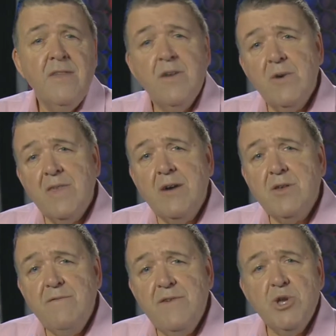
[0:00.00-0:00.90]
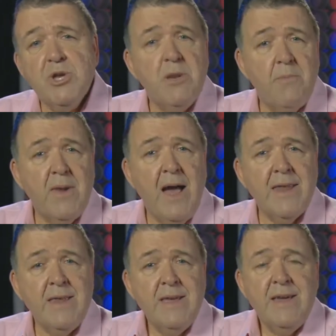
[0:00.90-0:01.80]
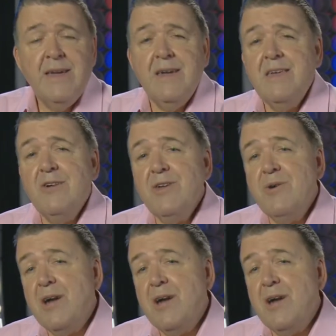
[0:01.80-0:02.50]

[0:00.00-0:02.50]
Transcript: that without a vision, a plan, you